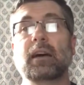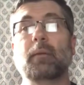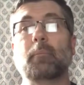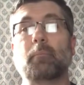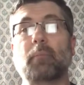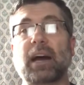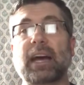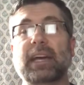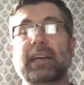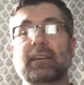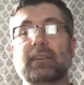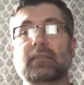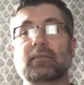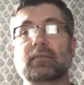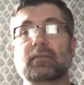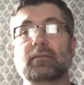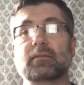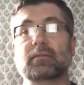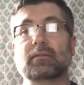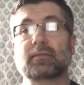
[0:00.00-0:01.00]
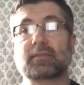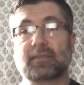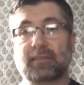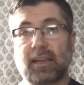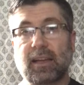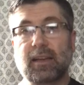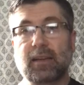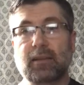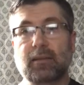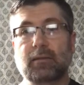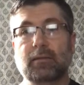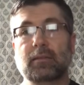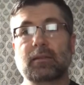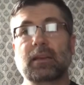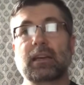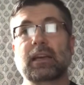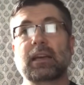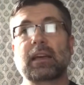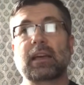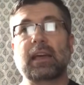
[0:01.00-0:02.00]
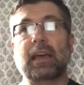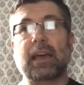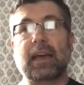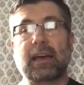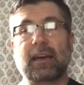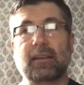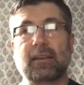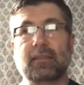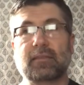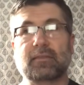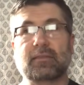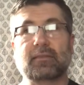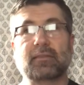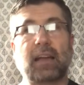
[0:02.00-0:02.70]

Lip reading: My son has